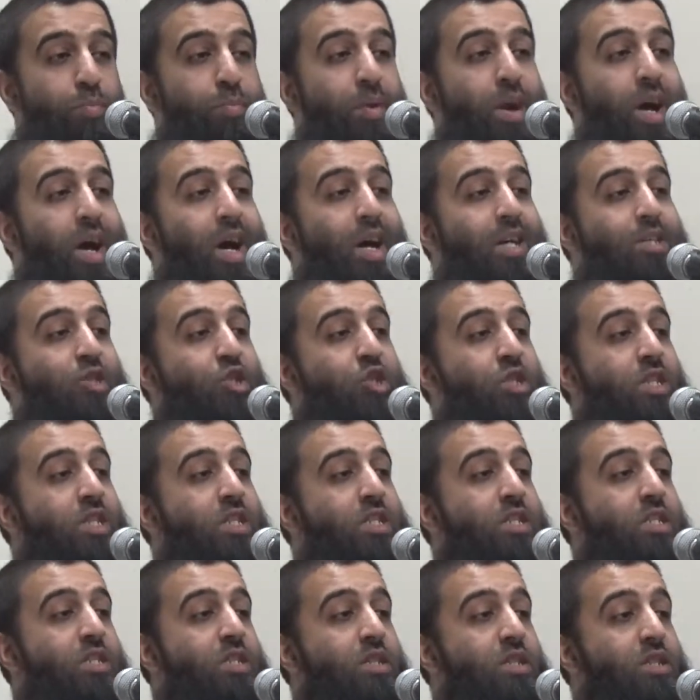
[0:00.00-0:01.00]

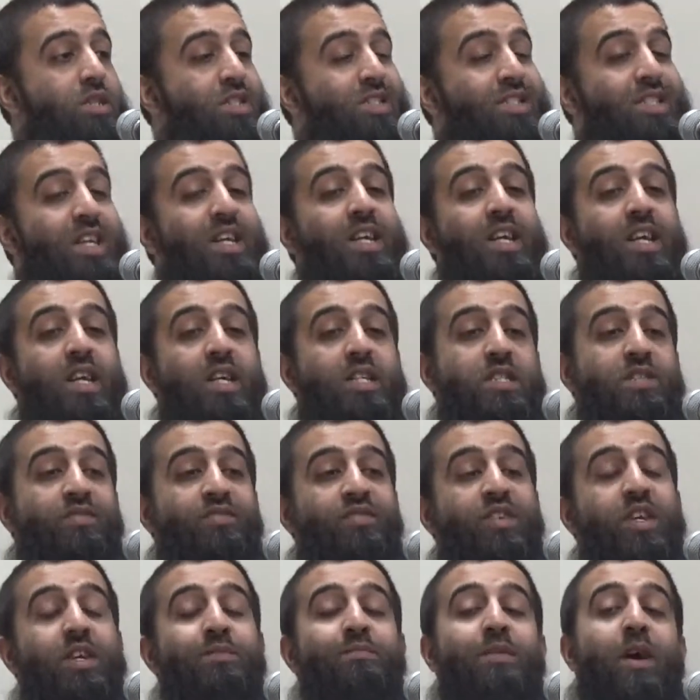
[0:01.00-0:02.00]
purchase singers,
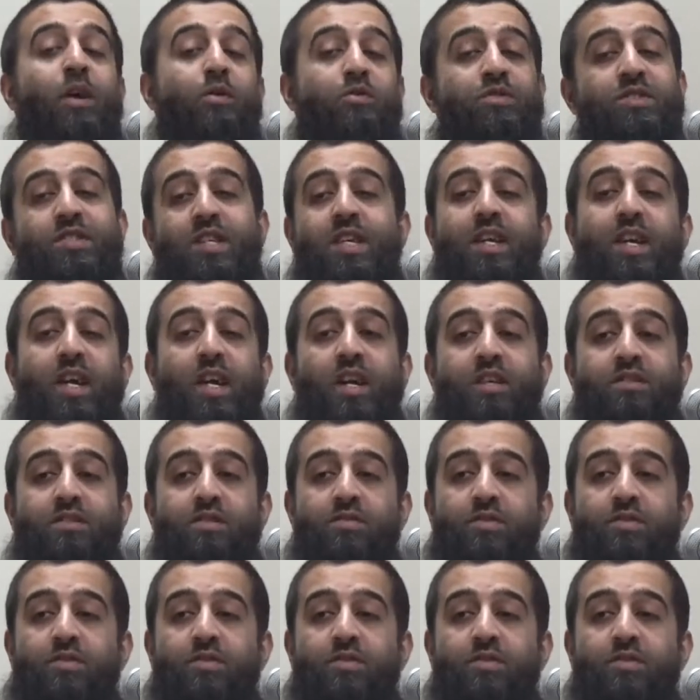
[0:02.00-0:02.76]
female singers.